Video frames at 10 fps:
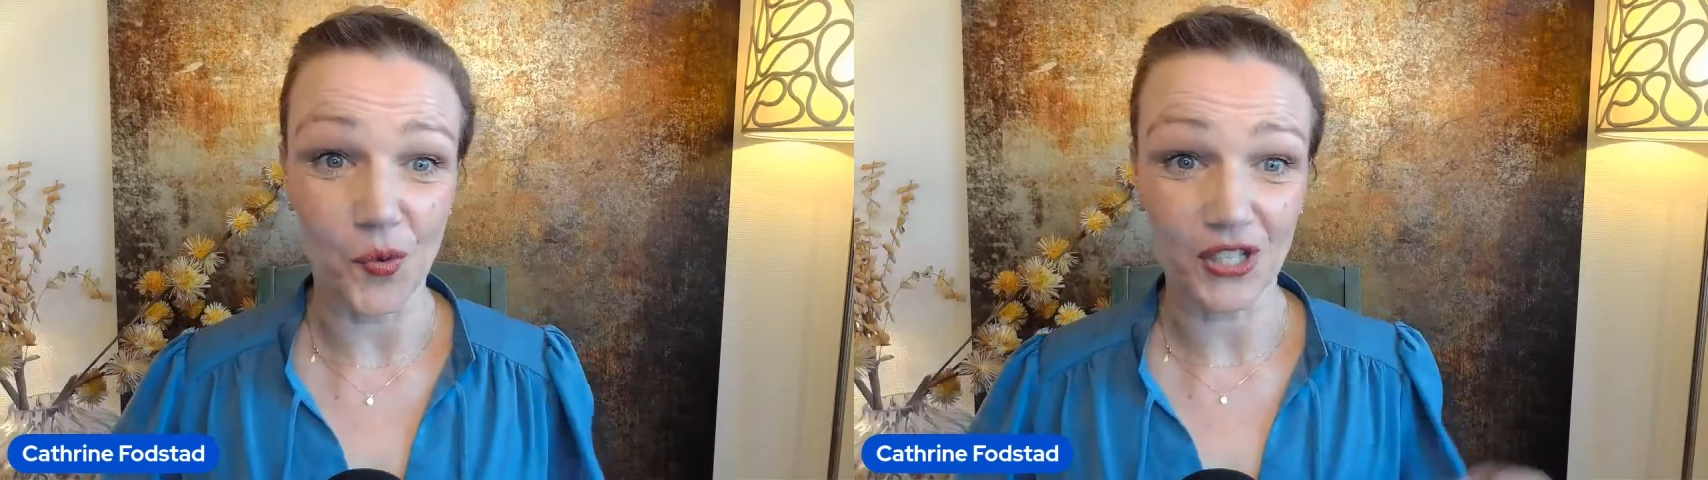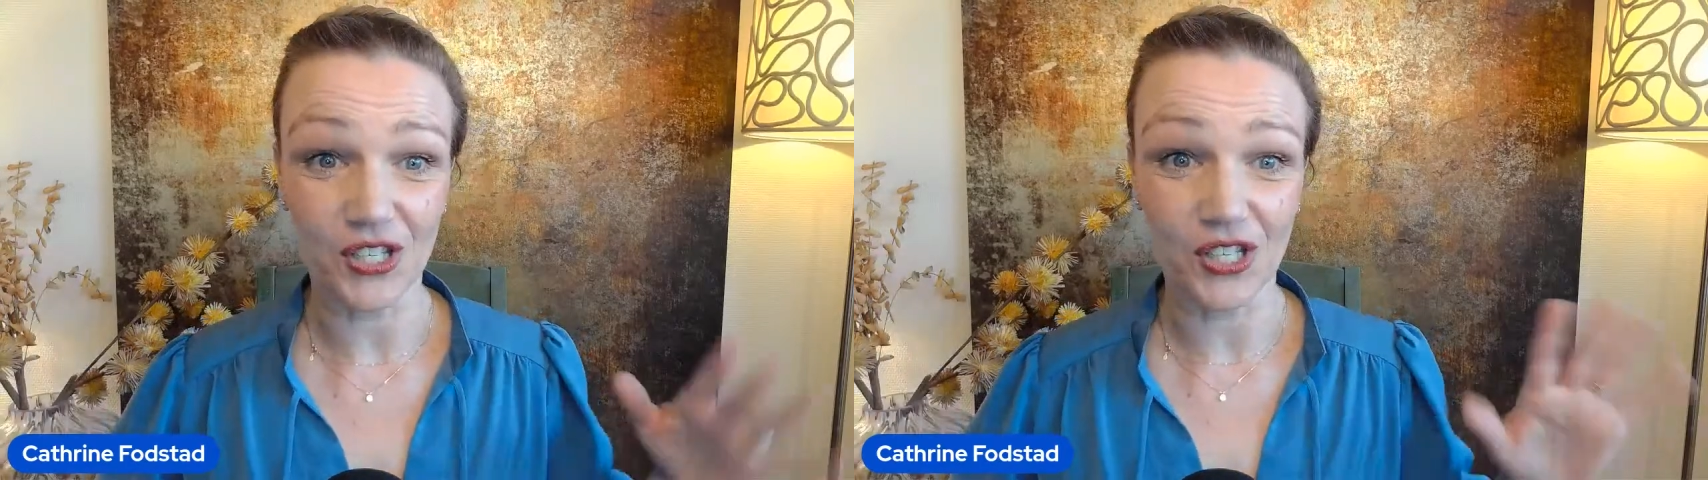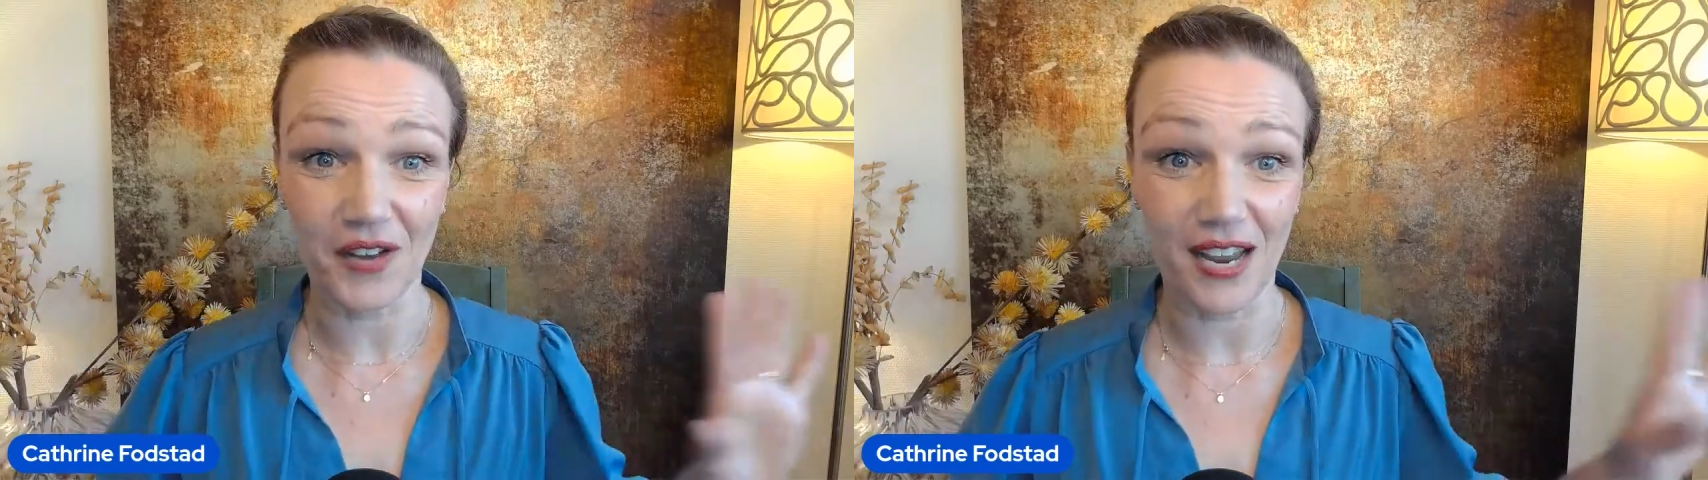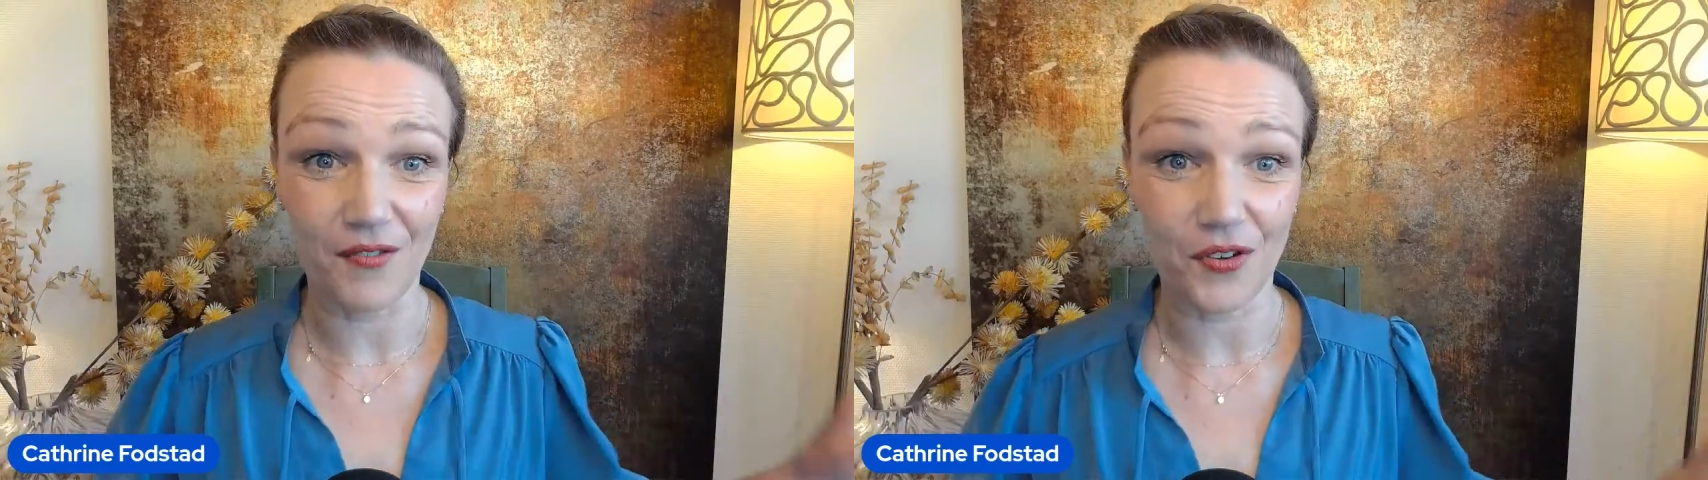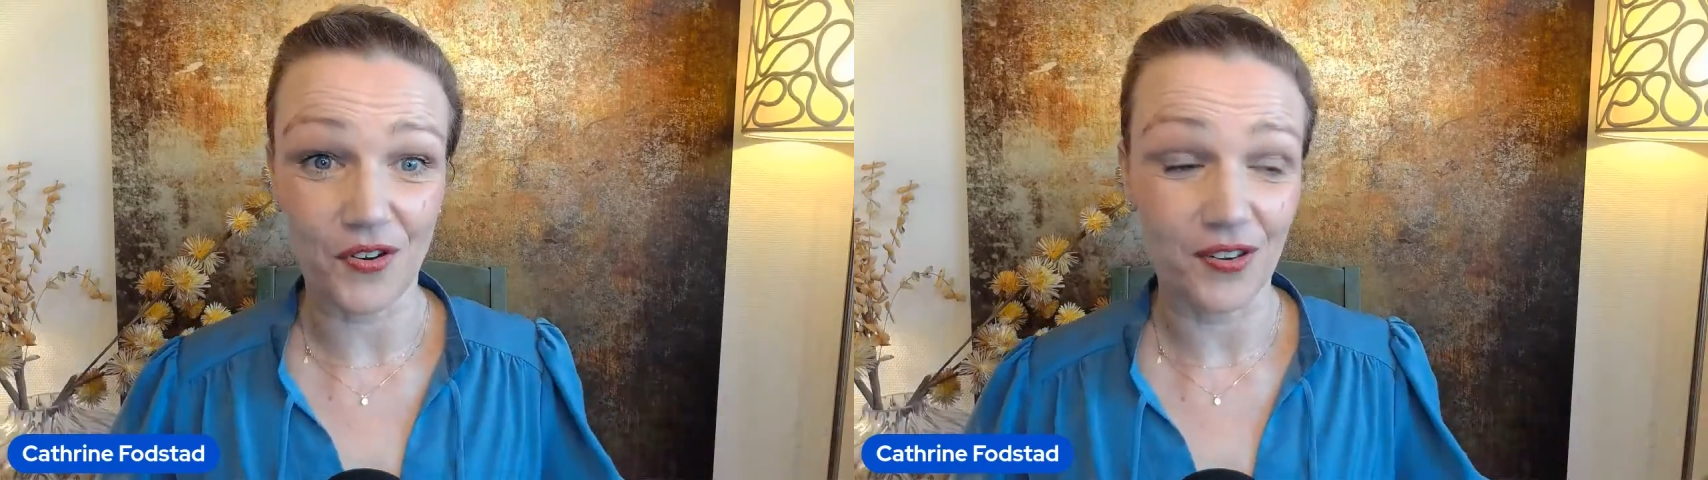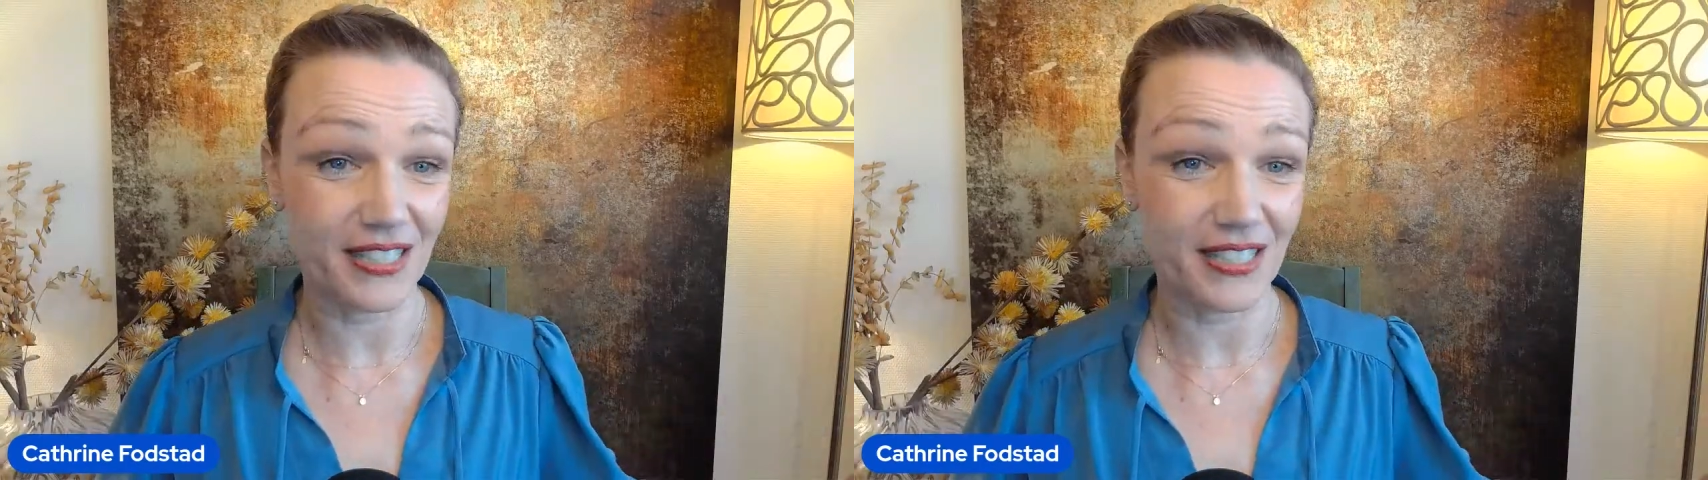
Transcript: whatsoever